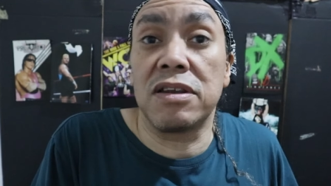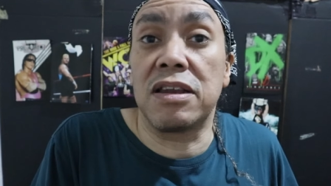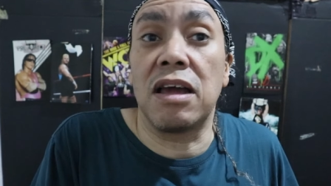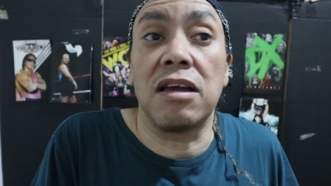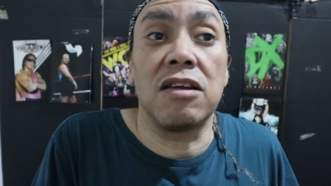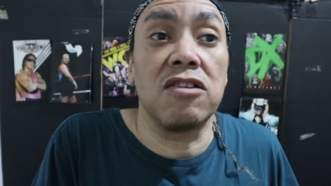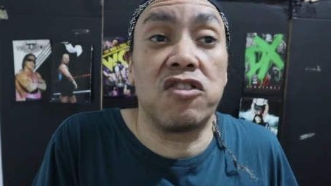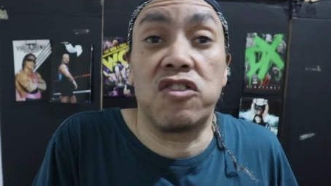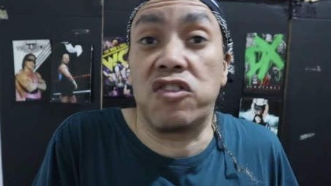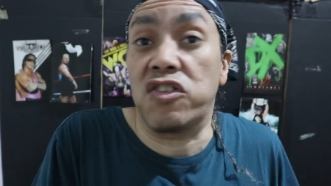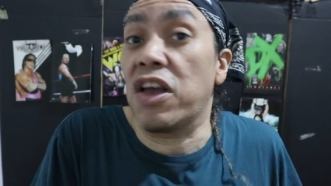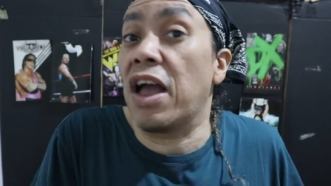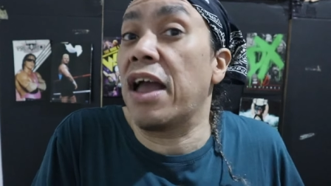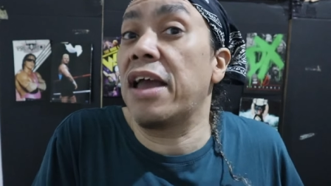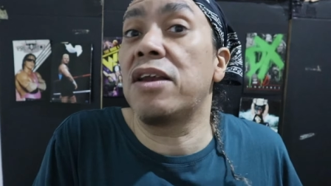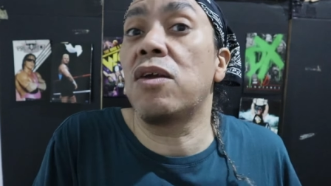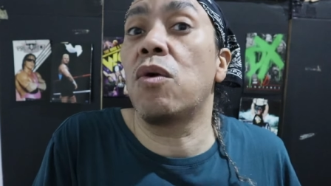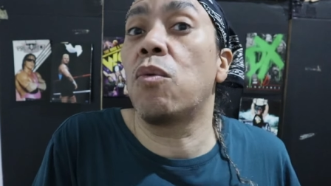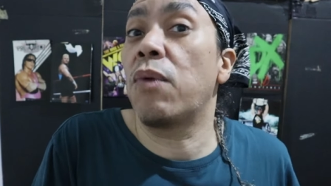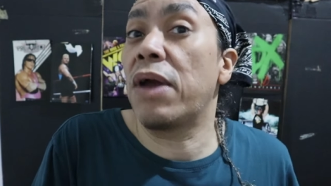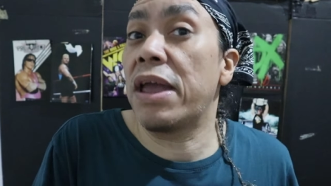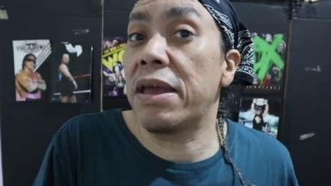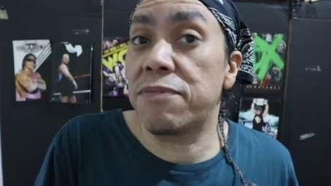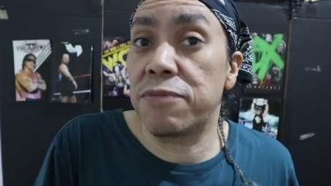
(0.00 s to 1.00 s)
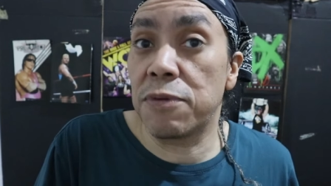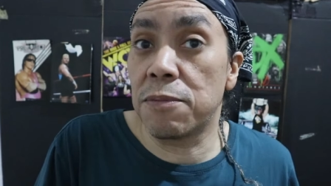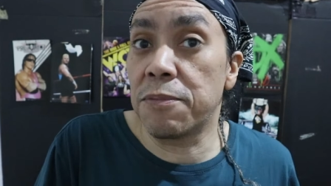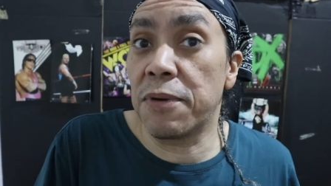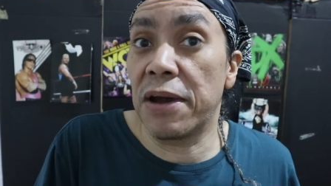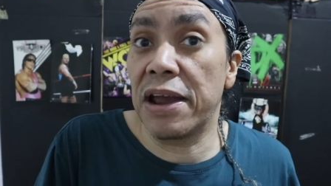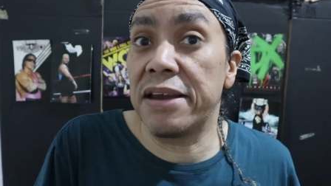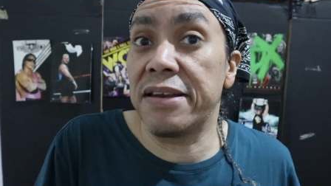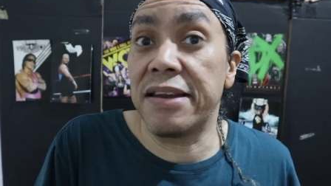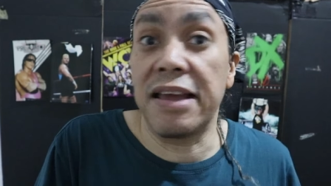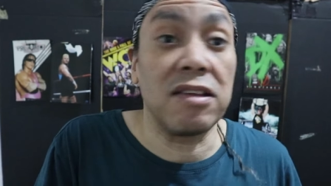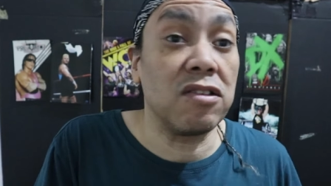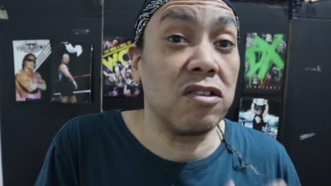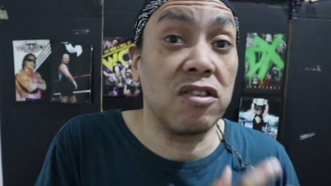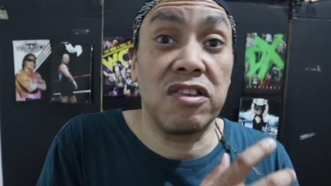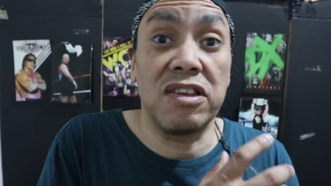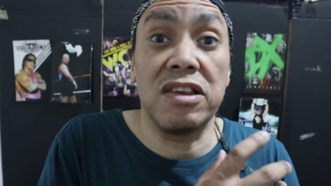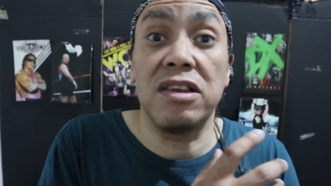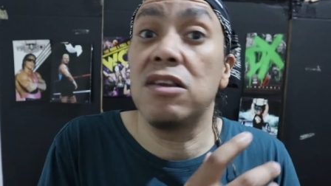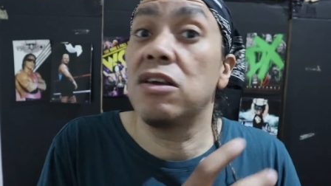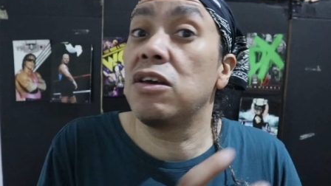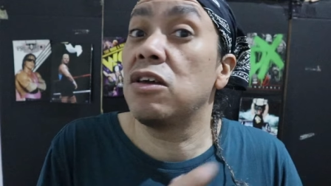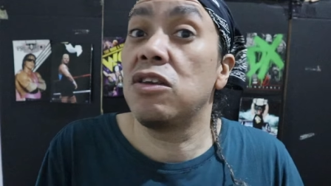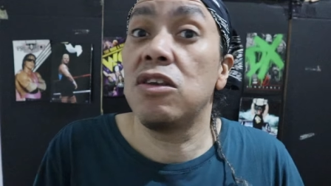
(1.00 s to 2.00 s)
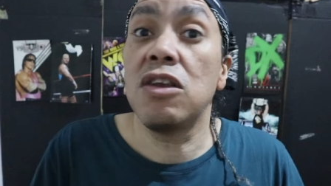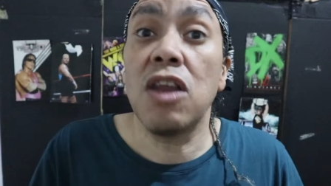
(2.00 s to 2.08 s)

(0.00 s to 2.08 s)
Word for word: that shine away from Bryan Danielson.